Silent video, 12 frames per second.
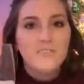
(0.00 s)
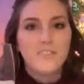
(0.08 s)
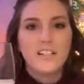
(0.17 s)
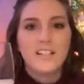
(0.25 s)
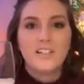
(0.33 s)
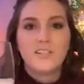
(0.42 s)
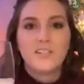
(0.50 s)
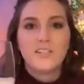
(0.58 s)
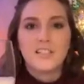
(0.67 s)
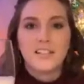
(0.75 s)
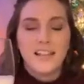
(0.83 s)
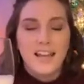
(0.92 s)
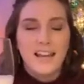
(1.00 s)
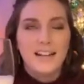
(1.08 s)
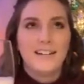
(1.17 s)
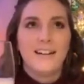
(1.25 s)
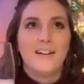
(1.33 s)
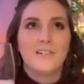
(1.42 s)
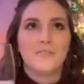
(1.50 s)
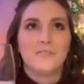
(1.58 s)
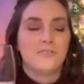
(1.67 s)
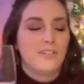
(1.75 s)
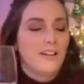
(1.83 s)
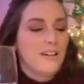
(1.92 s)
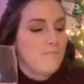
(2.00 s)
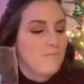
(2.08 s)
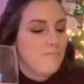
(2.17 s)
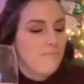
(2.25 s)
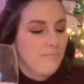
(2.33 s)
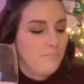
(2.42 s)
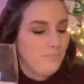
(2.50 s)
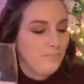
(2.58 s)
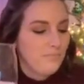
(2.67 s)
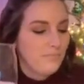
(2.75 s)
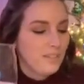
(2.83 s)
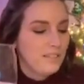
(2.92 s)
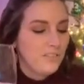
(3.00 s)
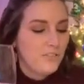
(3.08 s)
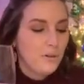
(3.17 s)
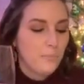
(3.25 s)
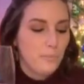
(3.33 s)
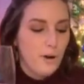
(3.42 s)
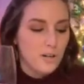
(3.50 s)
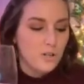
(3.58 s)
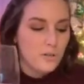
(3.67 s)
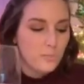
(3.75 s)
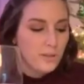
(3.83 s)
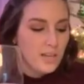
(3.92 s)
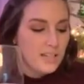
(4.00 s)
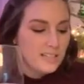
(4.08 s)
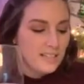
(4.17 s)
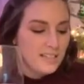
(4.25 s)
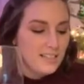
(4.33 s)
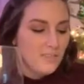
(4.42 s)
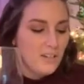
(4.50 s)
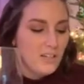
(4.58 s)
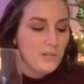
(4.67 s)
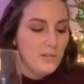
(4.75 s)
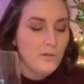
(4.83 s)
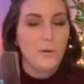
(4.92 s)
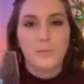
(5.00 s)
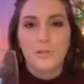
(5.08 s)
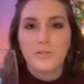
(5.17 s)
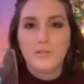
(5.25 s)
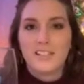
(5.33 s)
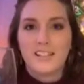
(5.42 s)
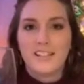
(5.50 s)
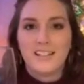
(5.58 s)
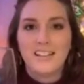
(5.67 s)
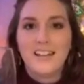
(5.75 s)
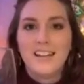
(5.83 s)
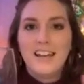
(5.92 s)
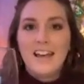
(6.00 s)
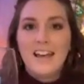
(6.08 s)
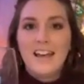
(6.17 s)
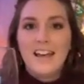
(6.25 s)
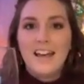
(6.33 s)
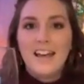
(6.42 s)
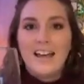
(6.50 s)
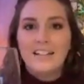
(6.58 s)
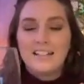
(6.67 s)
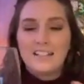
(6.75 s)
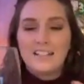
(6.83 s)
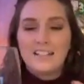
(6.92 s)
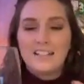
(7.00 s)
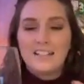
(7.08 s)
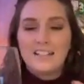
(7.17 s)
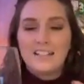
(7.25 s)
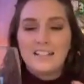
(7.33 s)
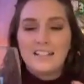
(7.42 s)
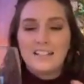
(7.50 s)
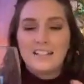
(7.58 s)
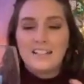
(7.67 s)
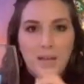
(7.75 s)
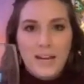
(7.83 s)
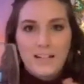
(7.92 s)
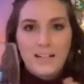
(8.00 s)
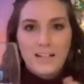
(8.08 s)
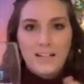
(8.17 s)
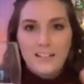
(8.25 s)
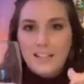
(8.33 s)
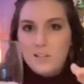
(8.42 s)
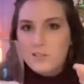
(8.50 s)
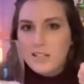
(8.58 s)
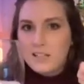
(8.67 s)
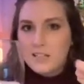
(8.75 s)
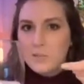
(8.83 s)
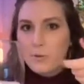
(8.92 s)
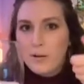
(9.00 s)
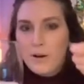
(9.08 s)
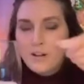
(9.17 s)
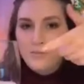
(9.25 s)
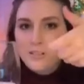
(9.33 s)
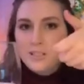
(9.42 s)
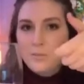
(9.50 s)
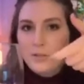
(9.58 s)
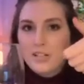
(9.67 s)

videos online of different brunch places giving you a mimosa, and it's like all champagne, and they use like a spray bottle to spritz